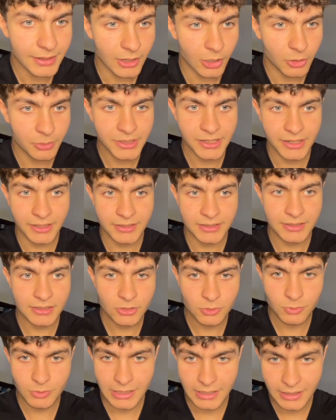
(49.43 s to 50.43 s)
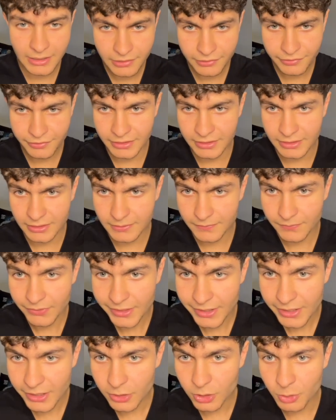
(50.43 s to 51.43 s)
how many ideas we have, and
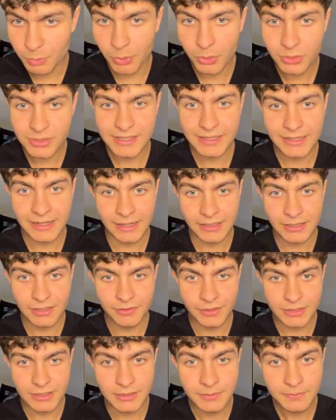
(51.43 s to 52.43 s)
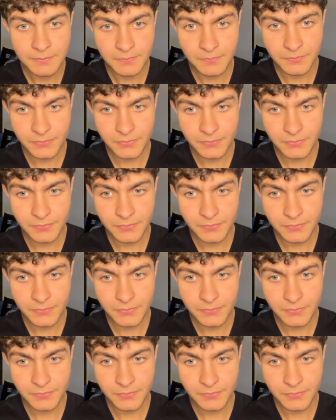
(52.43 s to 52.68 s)
the posting activity.